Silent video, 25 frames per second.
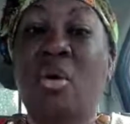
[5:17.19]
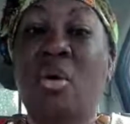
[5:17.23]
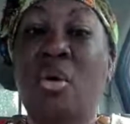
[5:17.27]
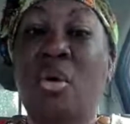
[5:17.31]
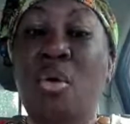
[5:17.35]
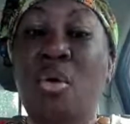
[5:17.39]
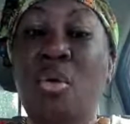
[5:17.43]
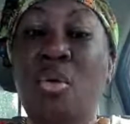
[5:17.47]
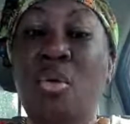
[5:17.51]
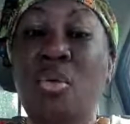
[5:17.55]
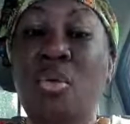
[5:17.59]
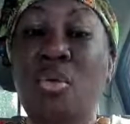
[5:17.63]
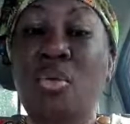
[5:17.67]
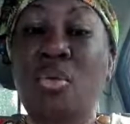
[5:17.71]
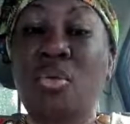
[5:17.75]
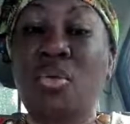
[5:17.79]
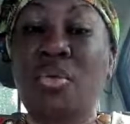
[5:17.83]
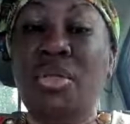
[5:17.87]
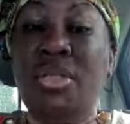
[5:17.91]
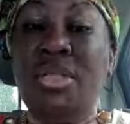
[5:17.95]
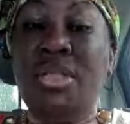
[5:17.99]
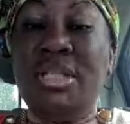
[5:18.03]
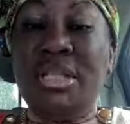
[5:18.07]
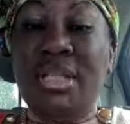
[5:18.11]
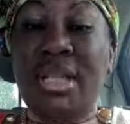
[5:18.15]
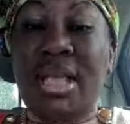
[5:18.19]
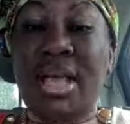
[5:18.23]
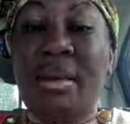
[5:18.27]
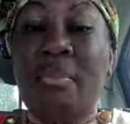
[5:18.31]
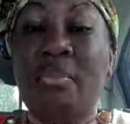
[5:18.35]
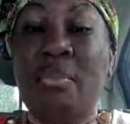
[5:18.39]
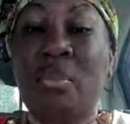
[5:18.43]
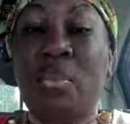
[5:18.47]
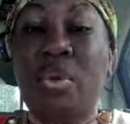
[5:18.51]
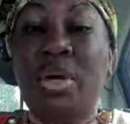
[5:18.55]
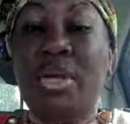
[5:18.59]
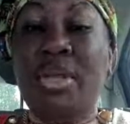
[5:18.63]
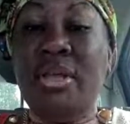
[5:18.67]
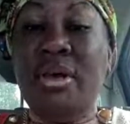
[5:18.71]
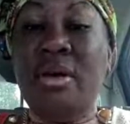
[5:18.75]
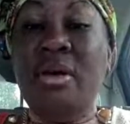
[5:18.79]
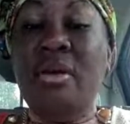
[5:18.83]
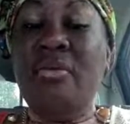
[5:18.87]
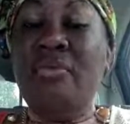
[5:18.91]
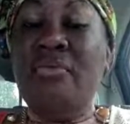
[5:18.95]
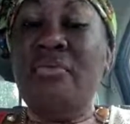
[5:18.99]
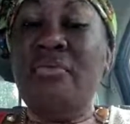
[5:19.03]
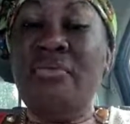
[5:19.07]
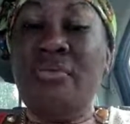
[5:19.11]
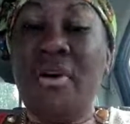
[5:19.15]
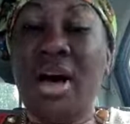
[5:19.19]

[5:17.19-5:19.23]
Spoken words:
who slept with her